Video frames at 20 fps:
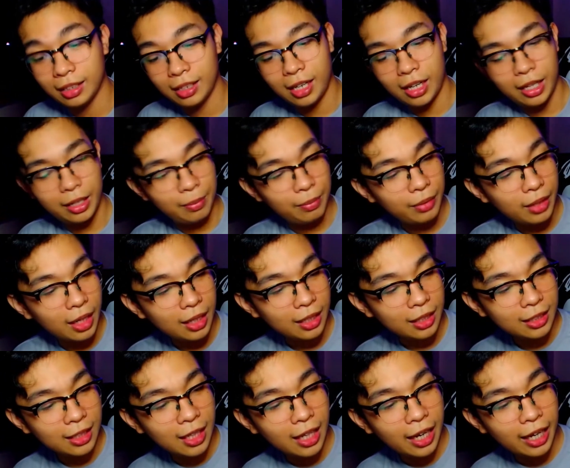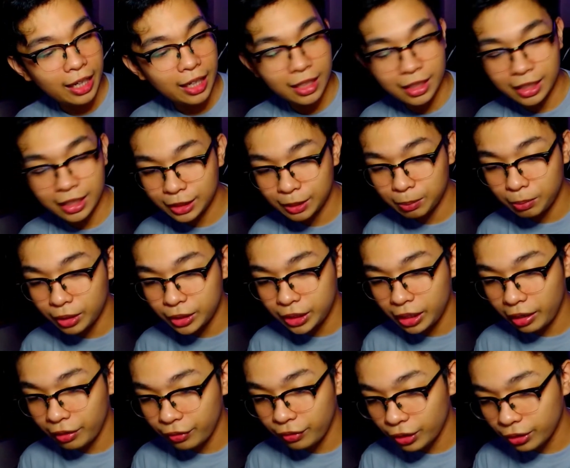I am not gonna lie. It is much
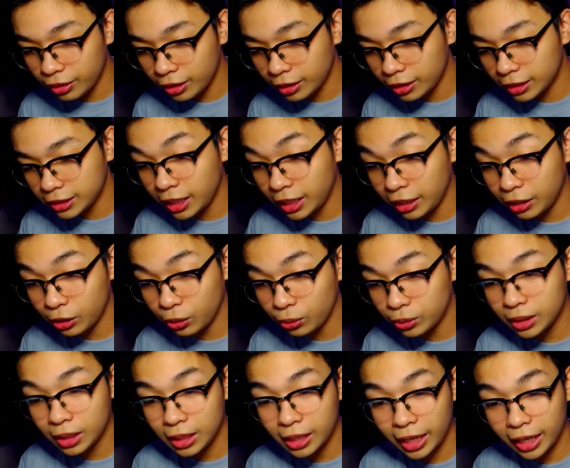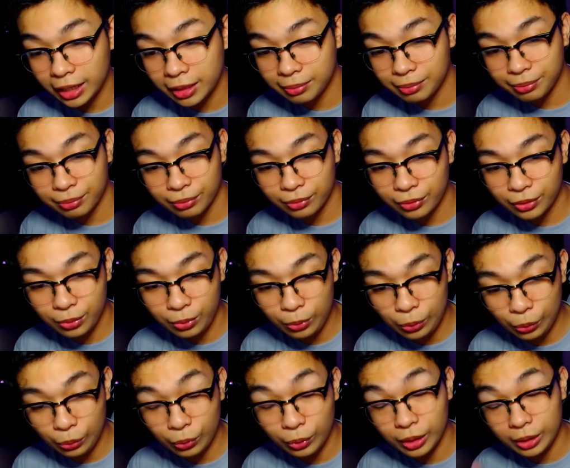heavier than the Synosa Lite.
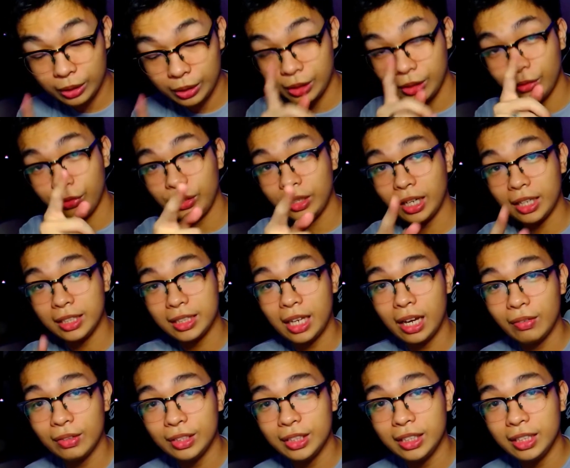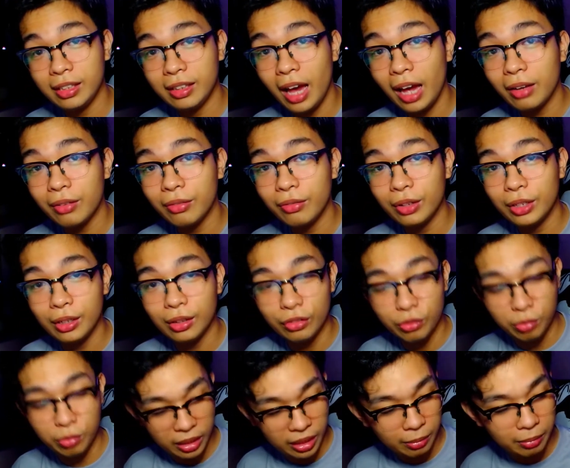If you guys haven't seen that video,
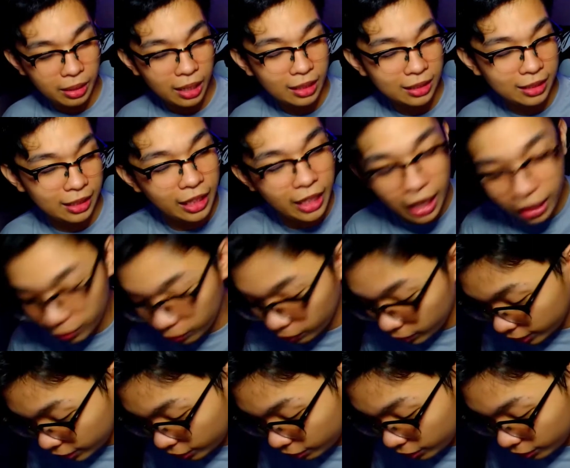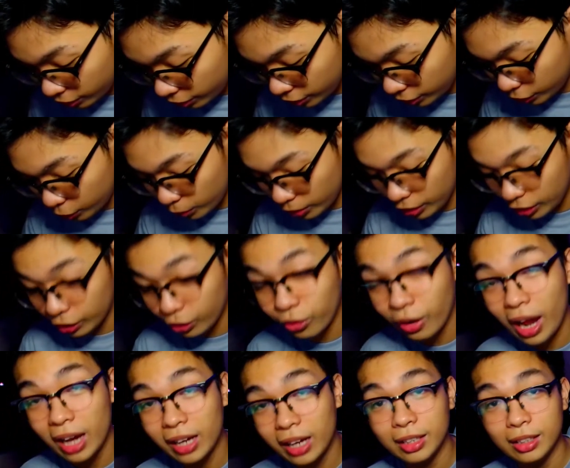me unboxing that one with the
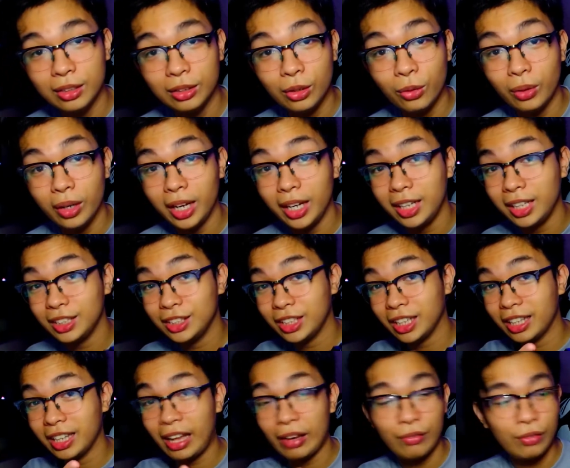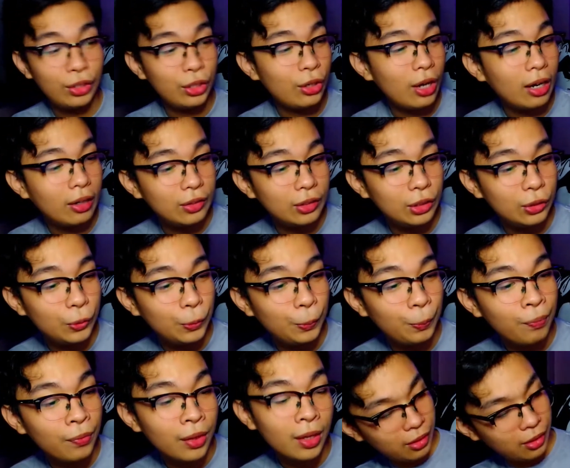Kraken, go ahead and check that video out too.
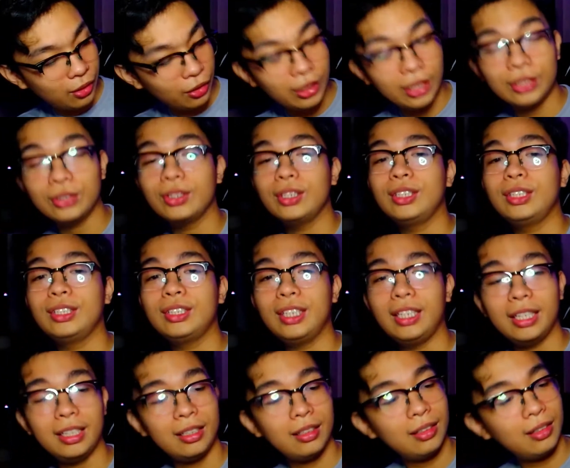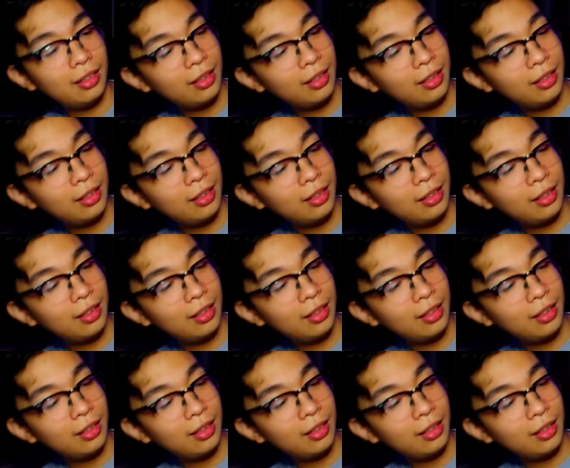Okay, so this is it.